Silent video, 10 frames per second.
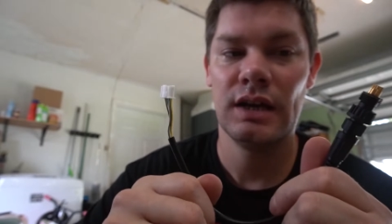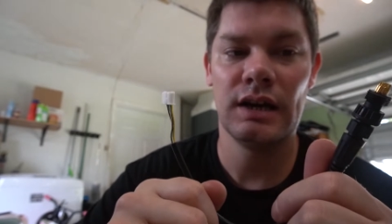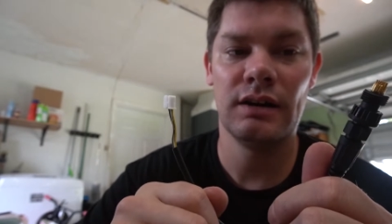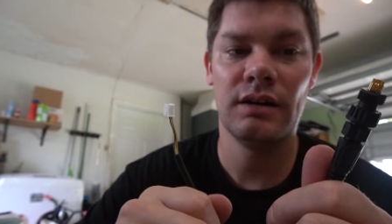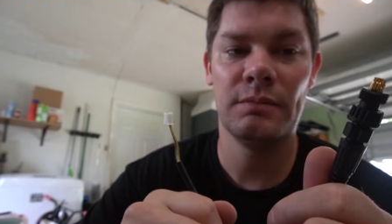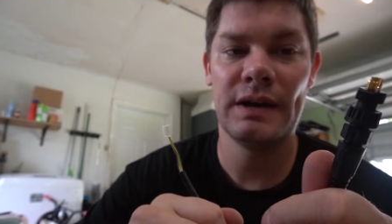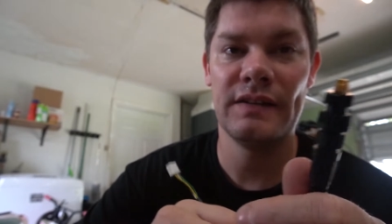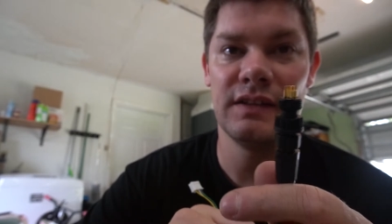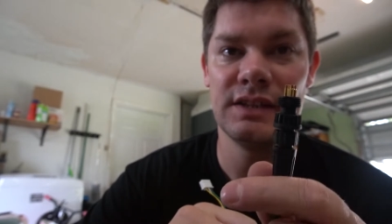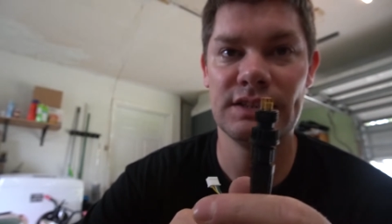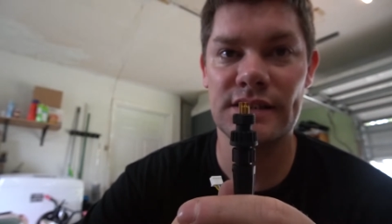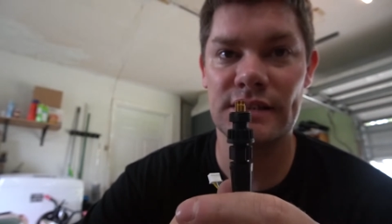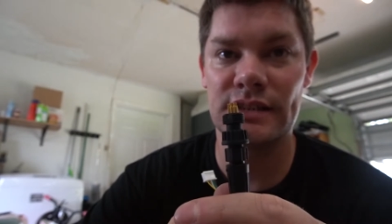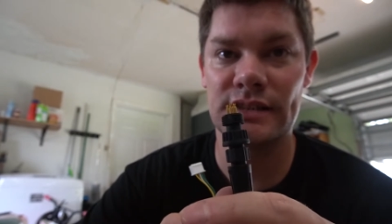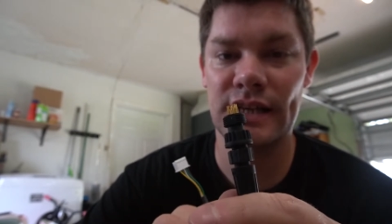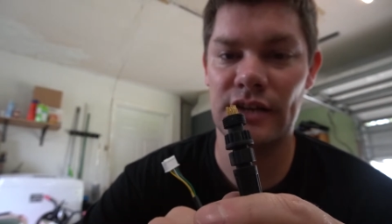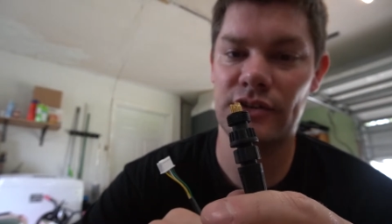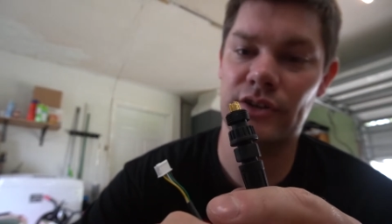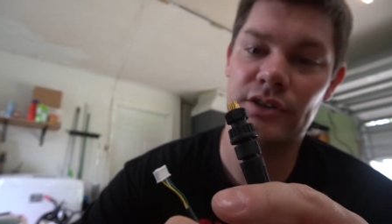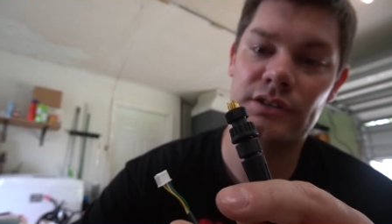um, and then this is the
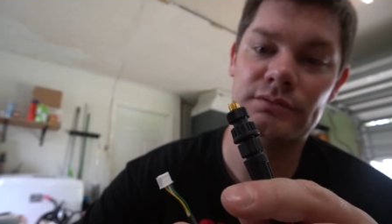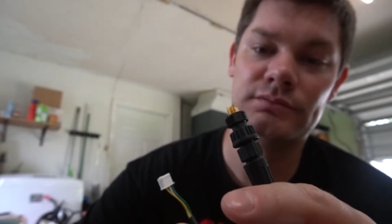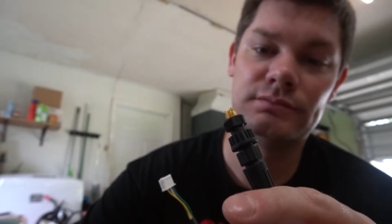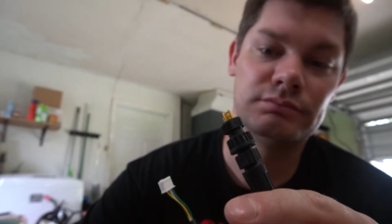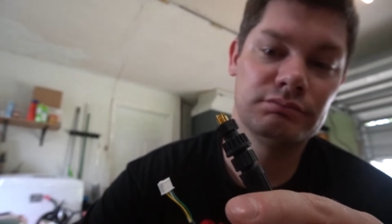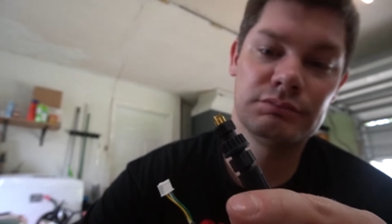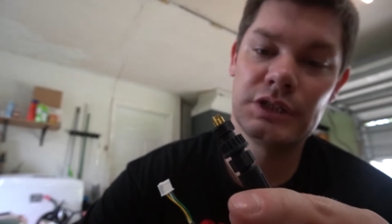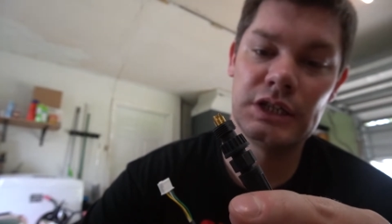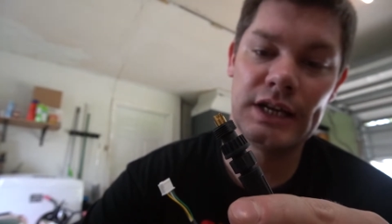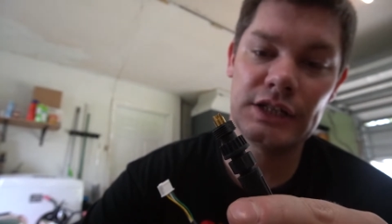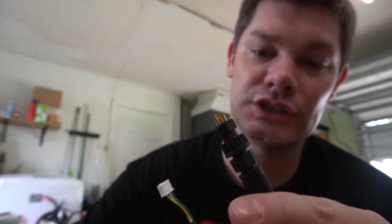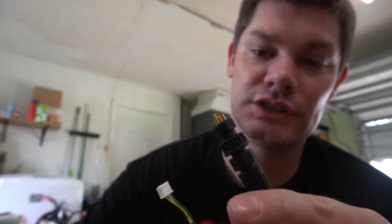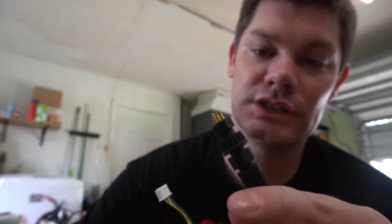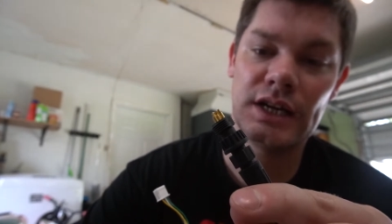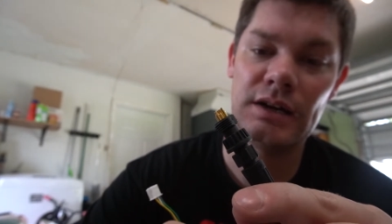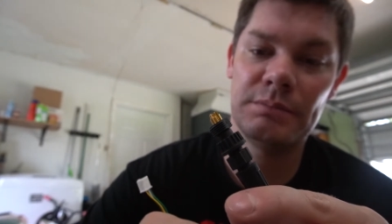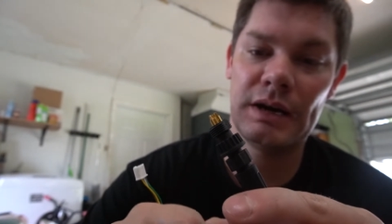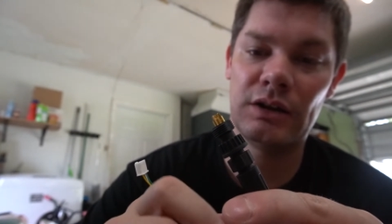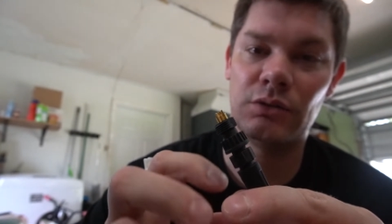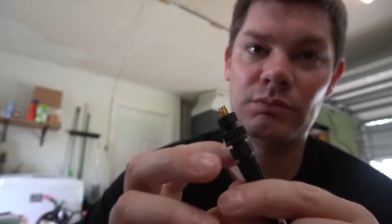standard connection type.
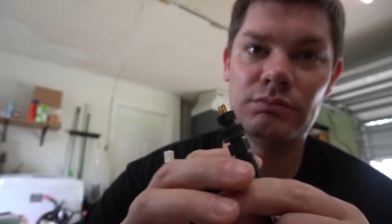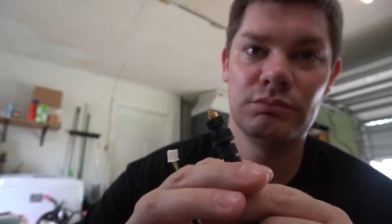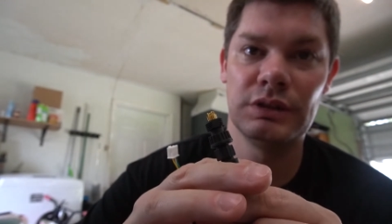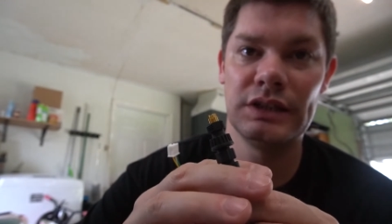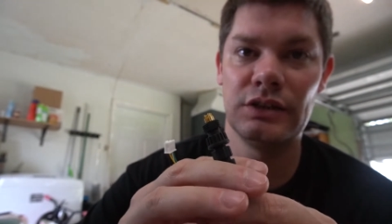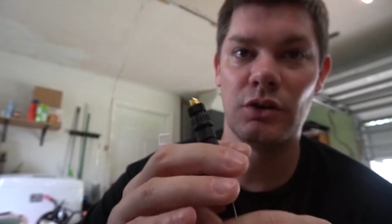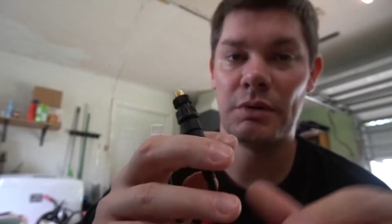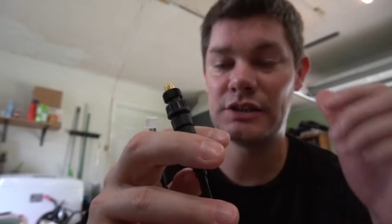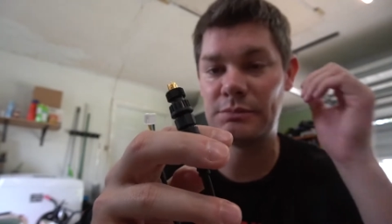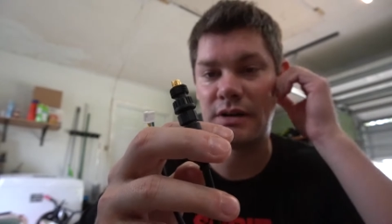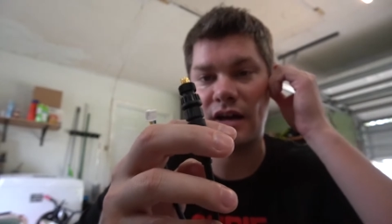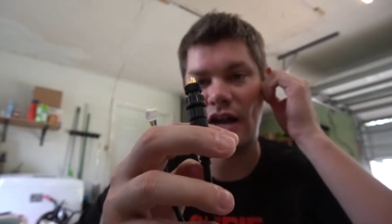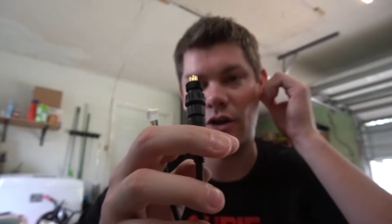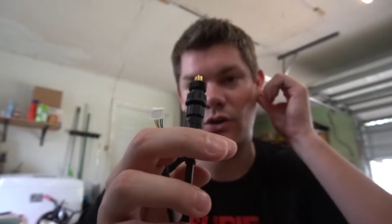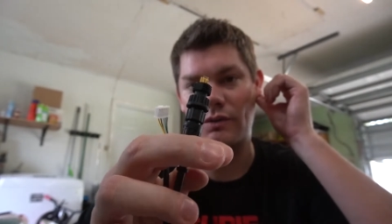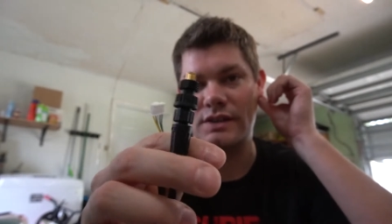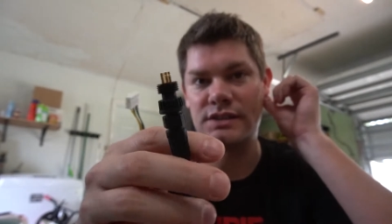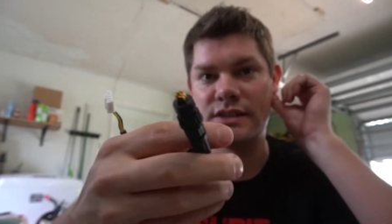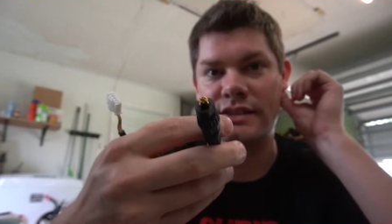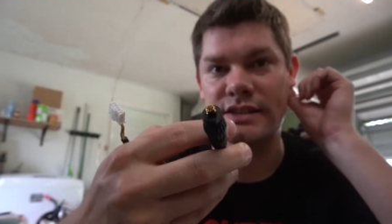I don't really know much about it. I don't know if this
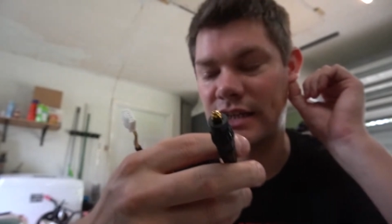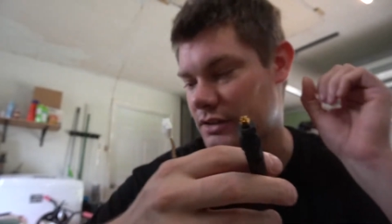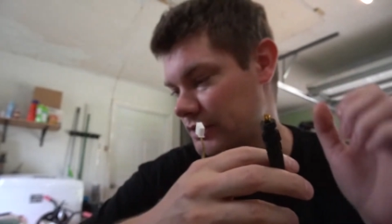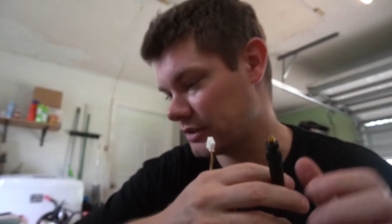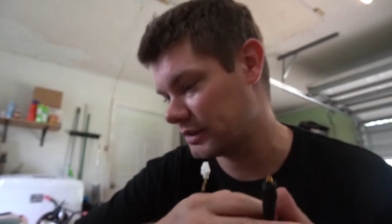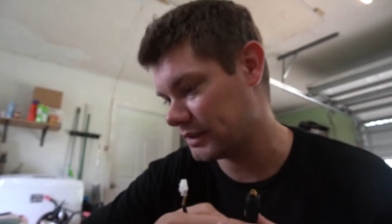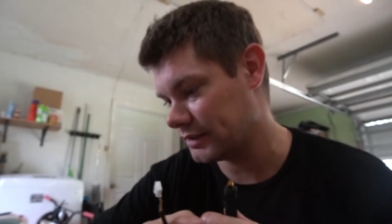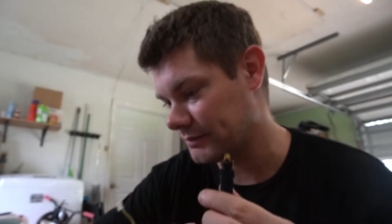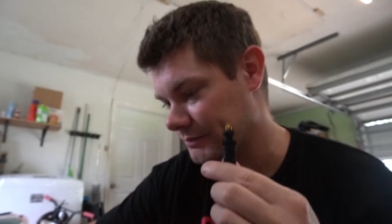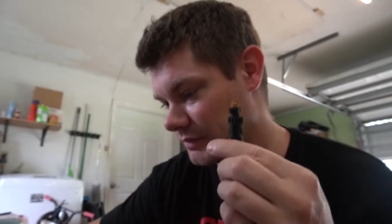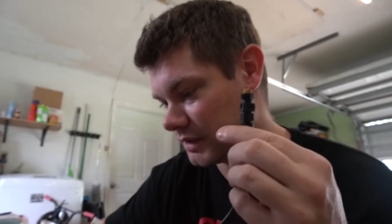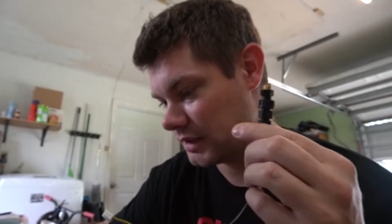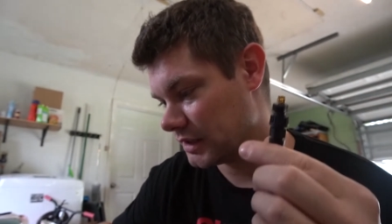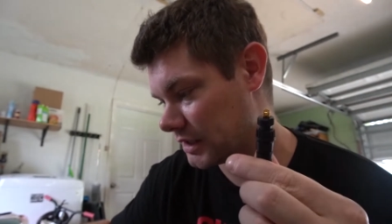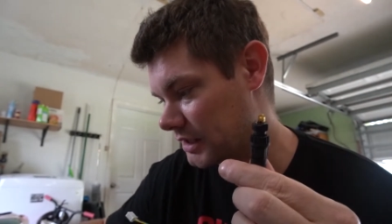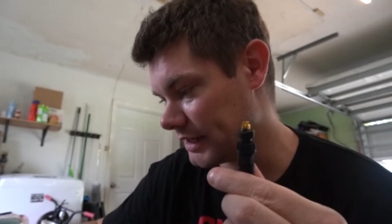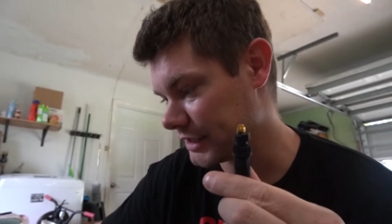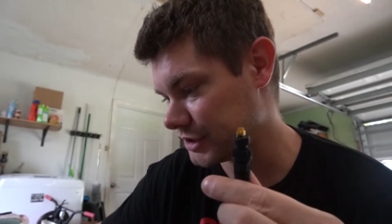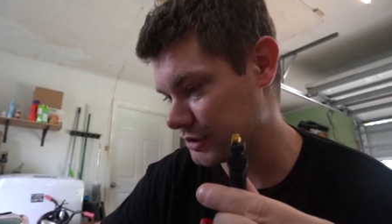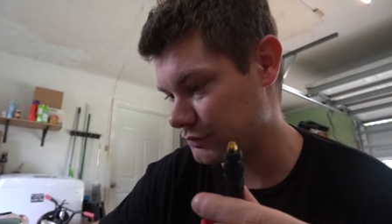is a standard um,
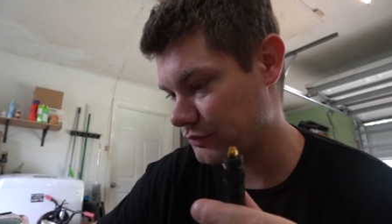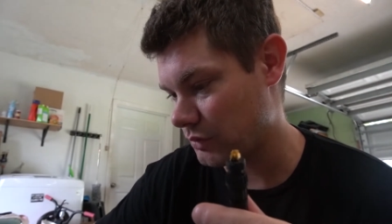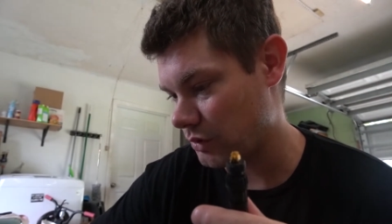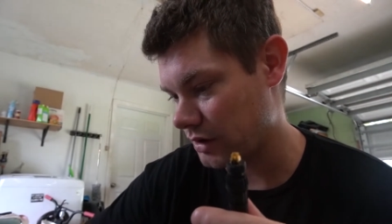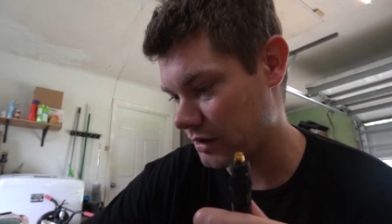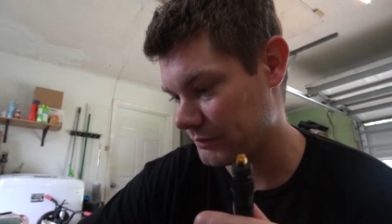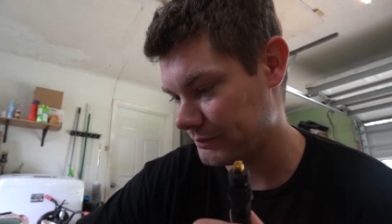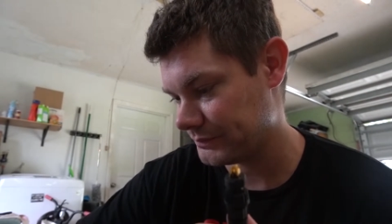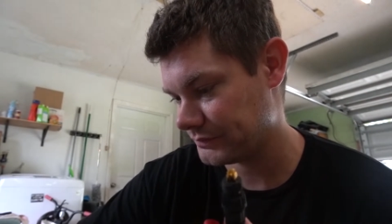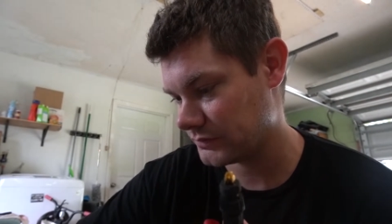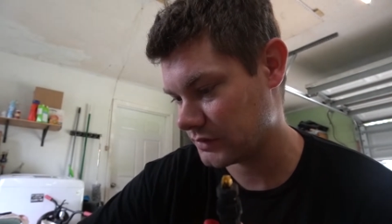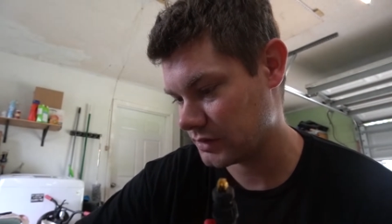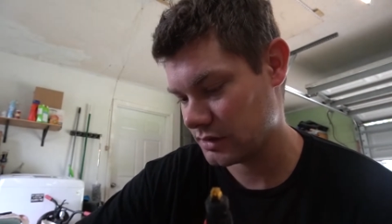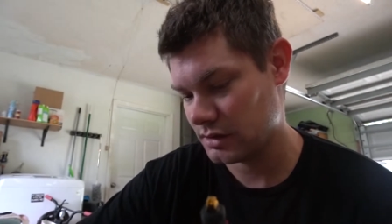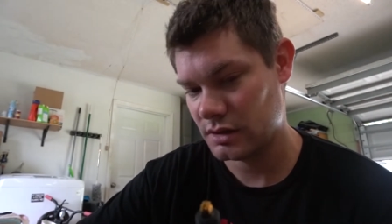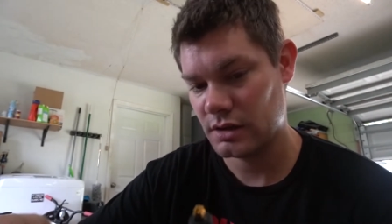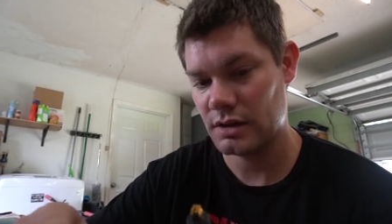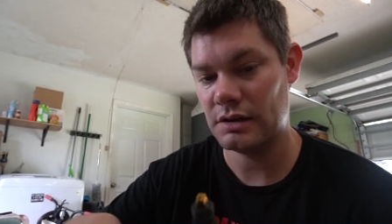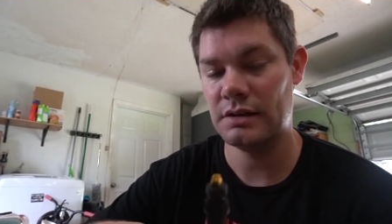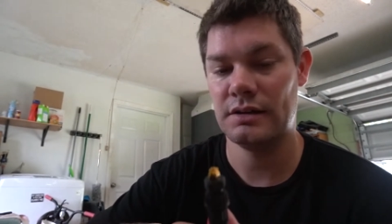connection for,
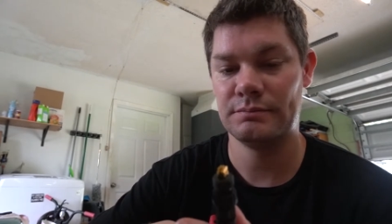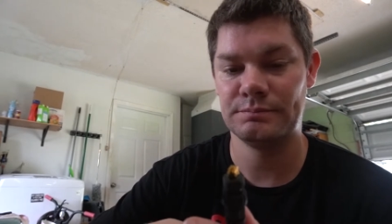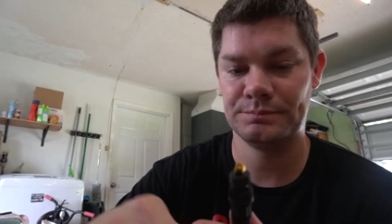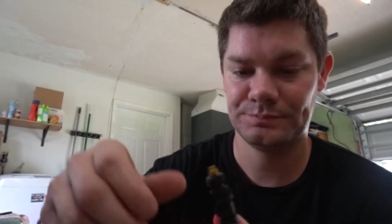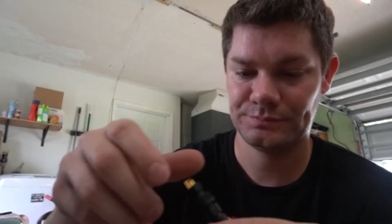um,